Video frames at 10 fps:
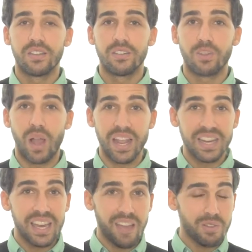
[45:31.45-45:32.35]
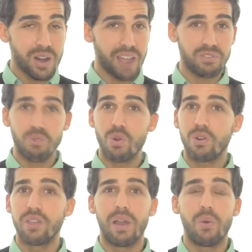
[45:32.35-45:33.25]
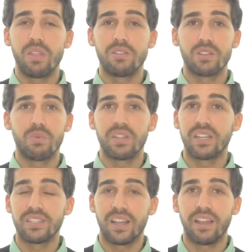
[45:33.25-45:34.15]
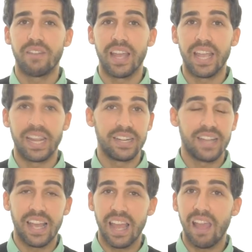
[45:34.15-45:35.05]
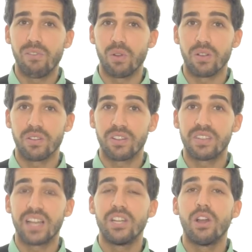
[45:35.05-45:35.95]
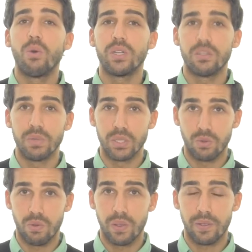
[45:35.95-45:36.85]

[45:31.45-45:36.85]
So I never have to worry about whether someone thinks I have a hand. Ever. Because I know it to be true.